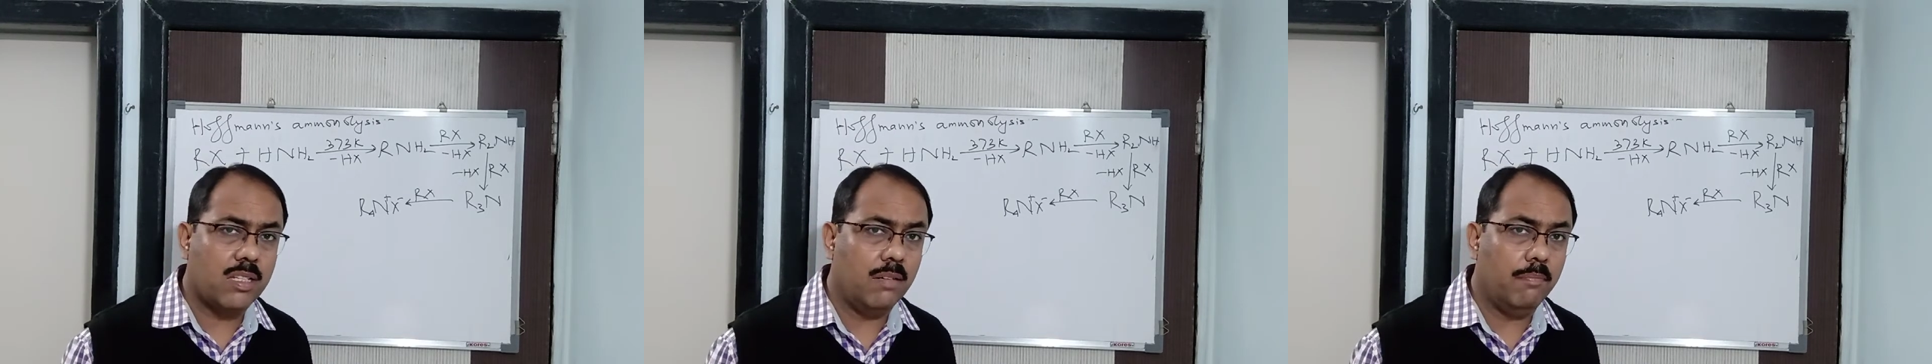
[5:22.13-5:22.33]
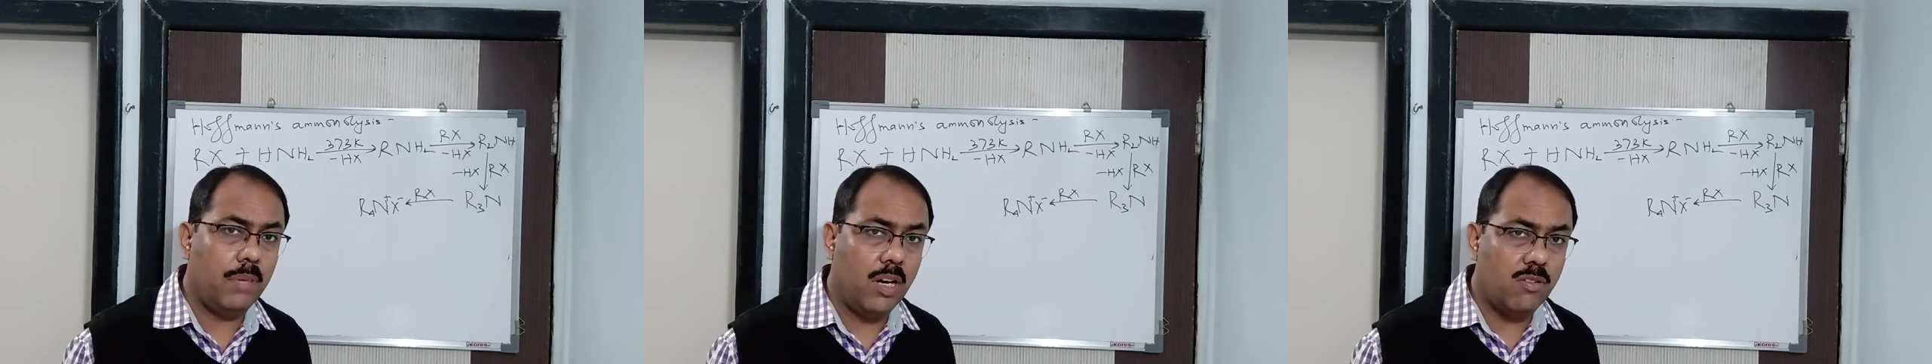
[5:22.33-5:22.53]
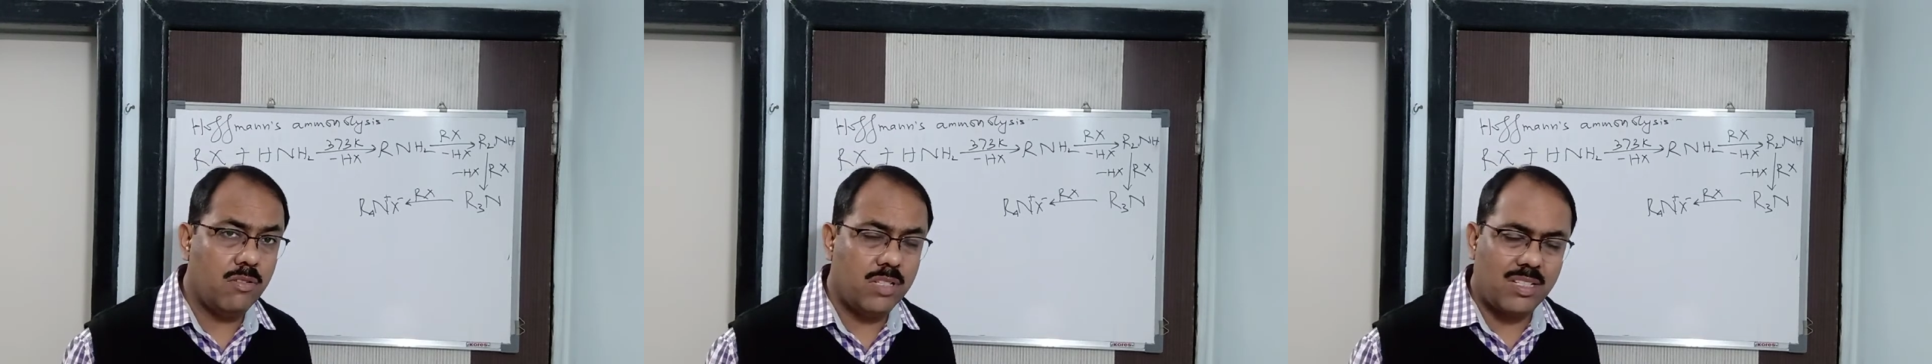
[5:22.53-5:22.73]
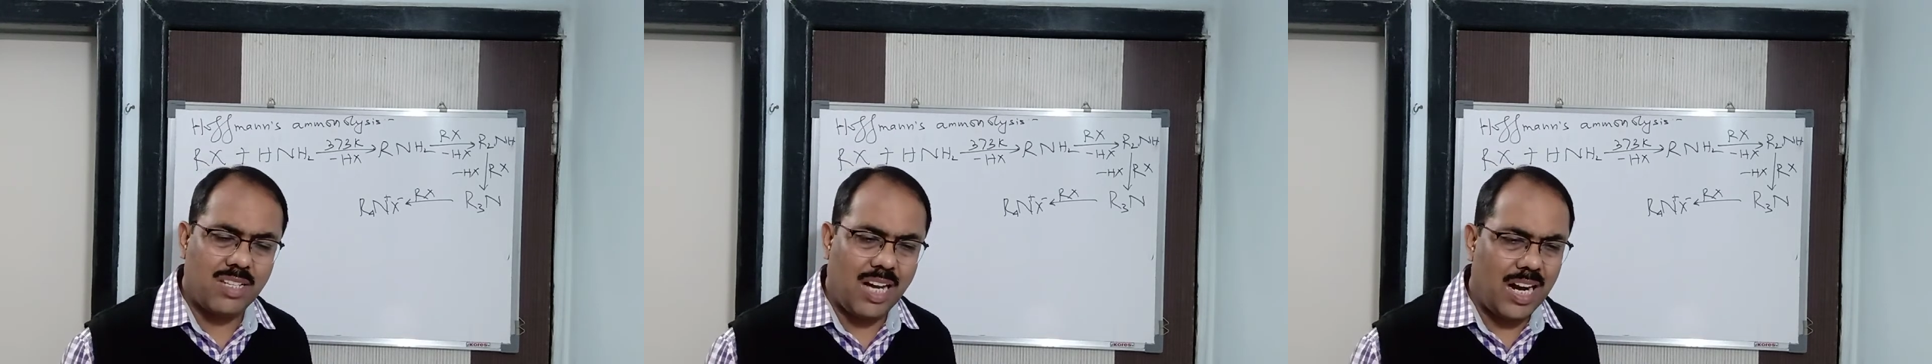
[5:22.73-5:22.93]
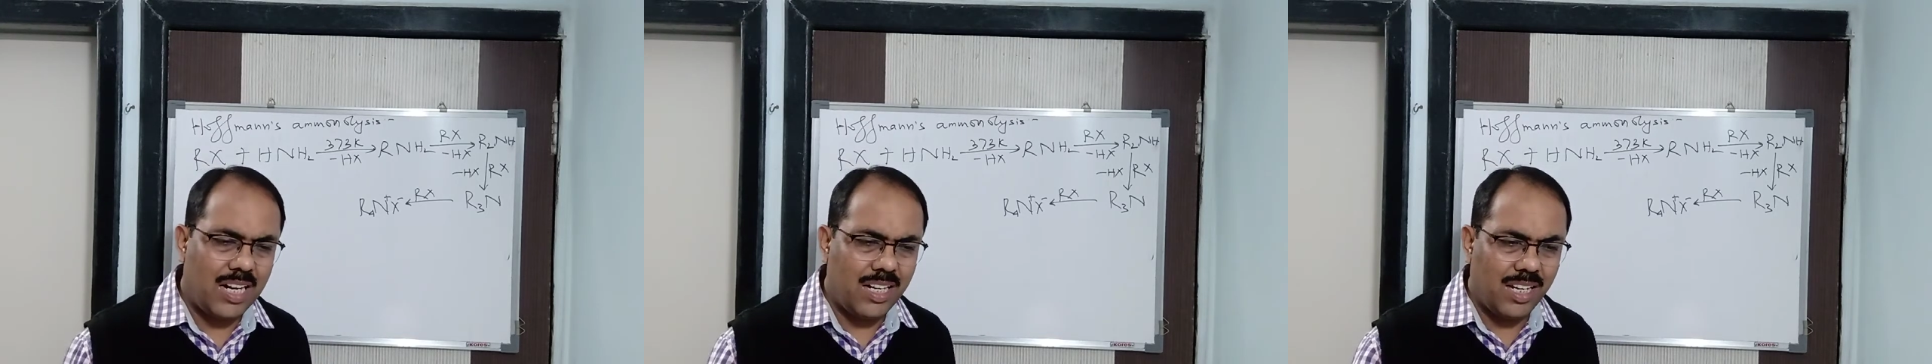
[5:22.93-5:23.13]
compounds is
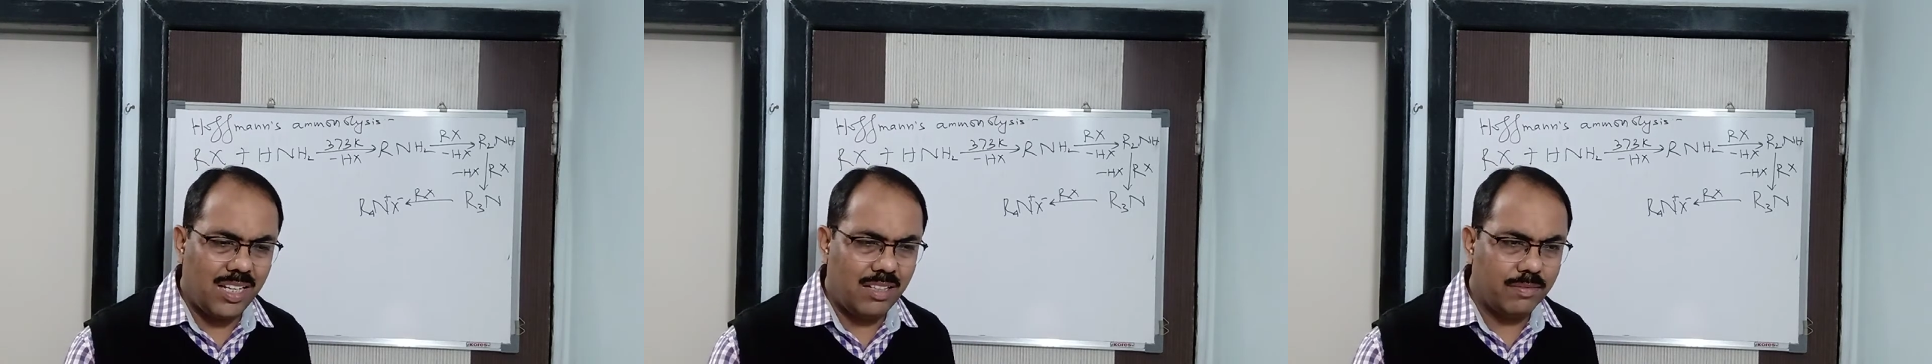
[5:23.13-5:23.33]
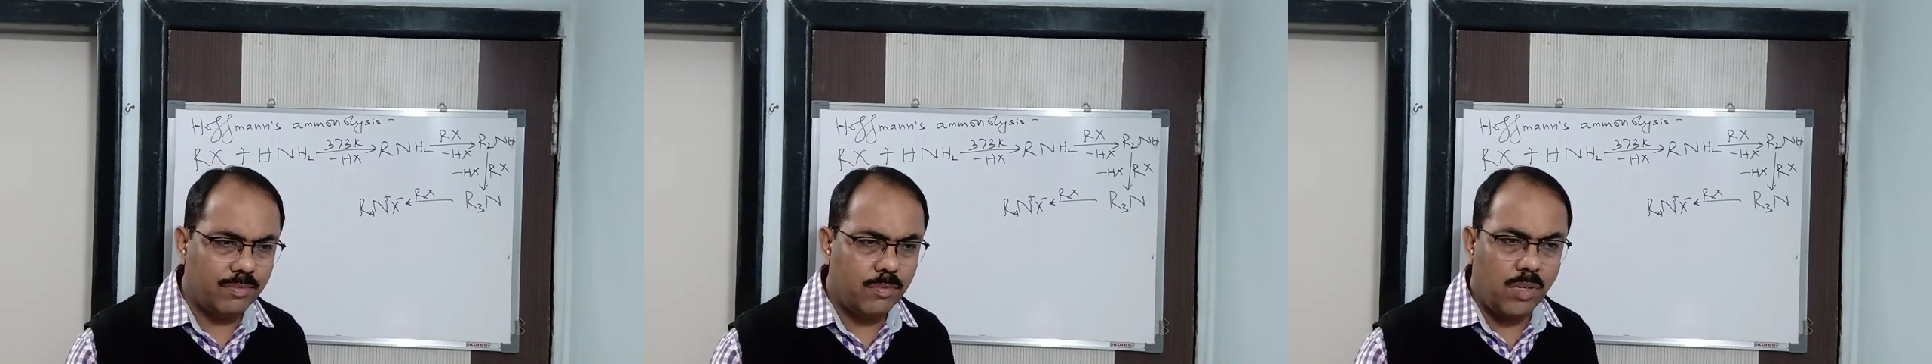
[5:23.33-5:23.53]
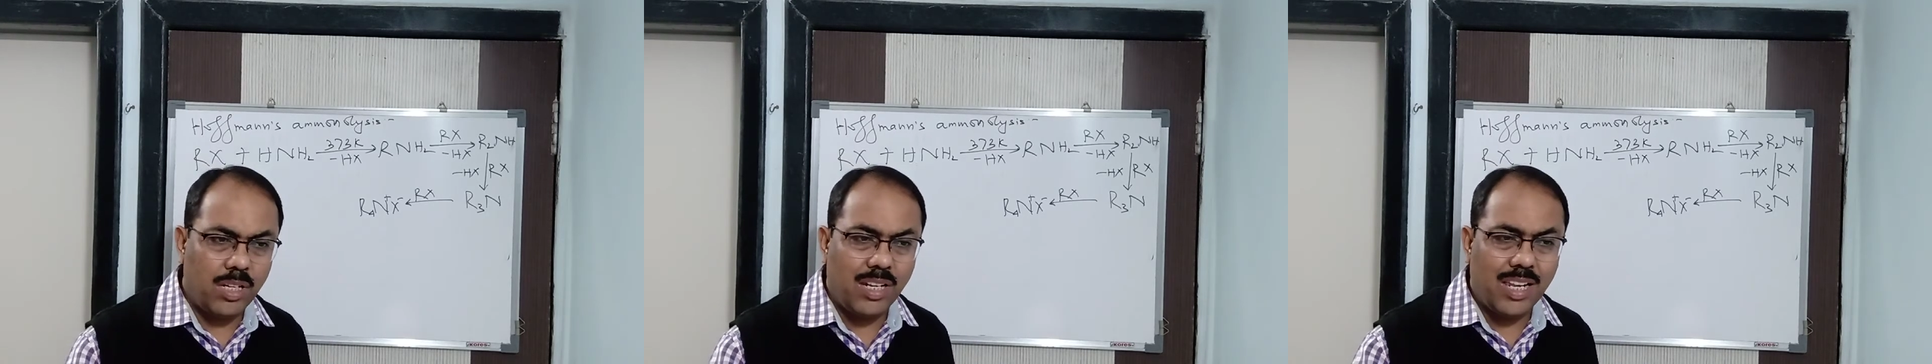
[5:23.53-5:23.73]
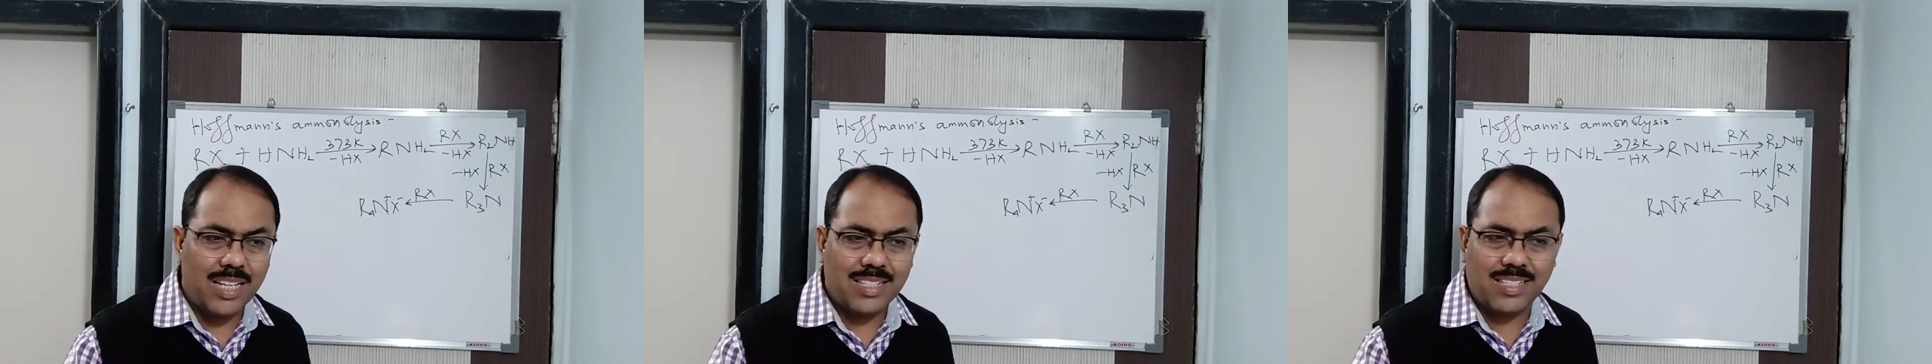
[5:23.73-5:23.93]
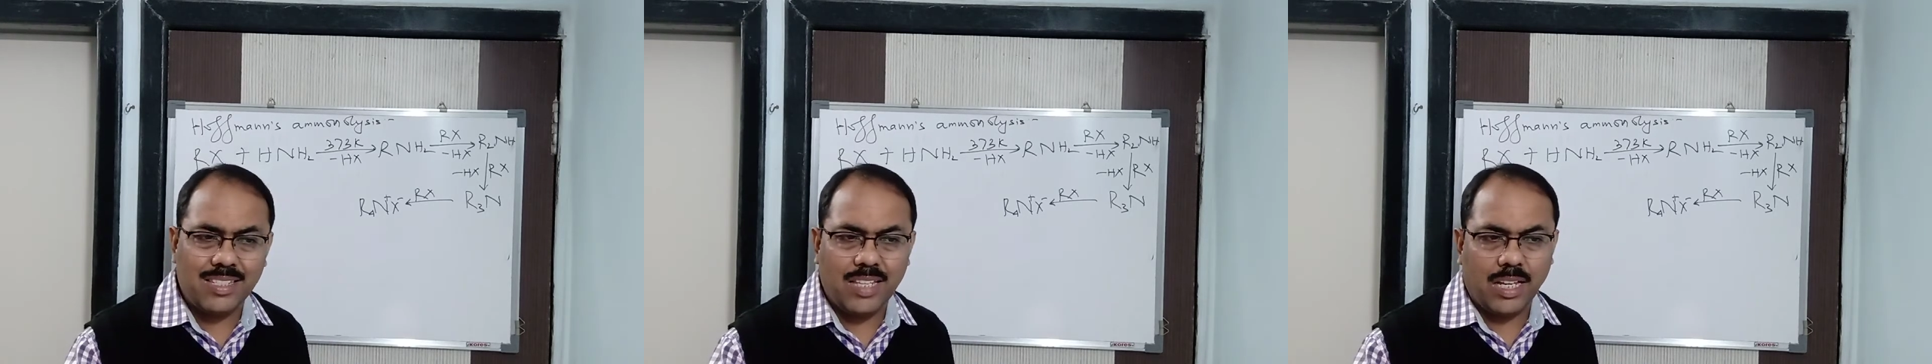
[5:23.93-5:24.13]
hardly
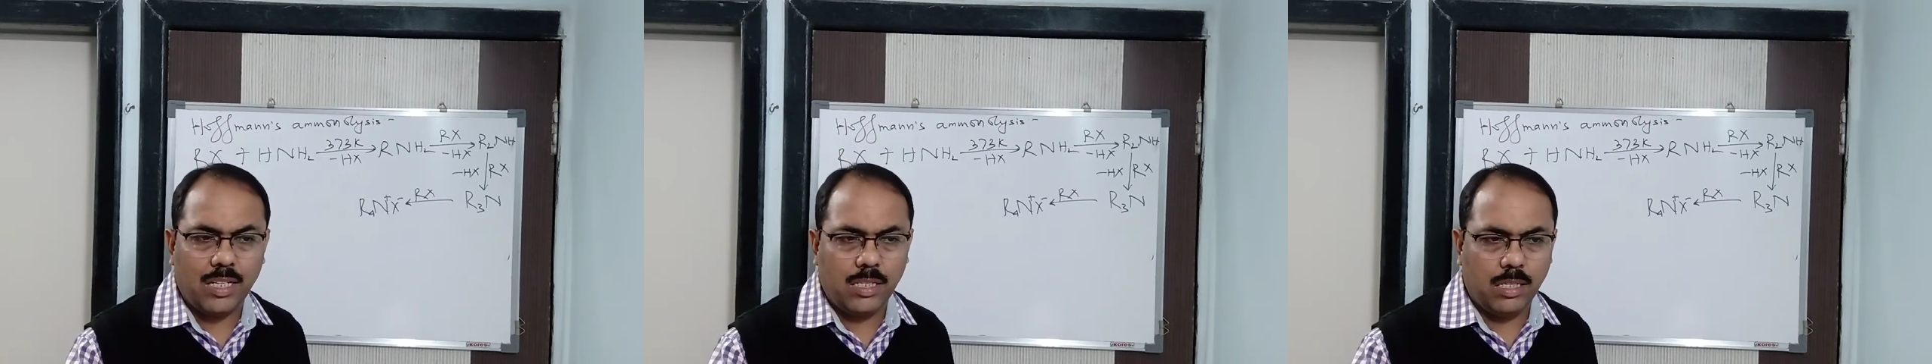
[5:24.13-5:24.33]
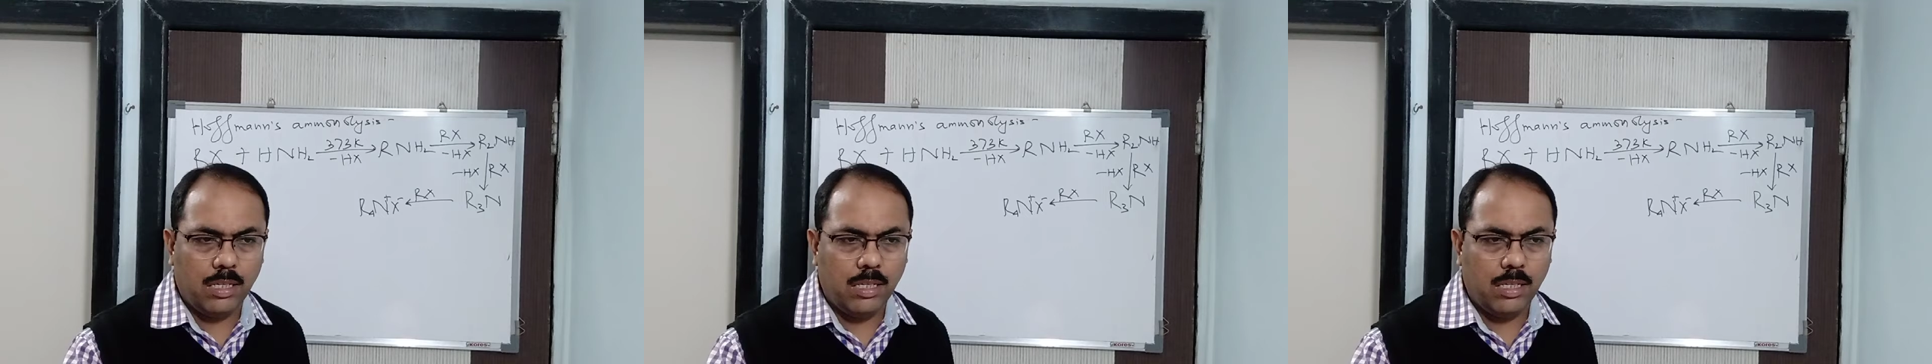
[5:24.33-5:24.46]
less than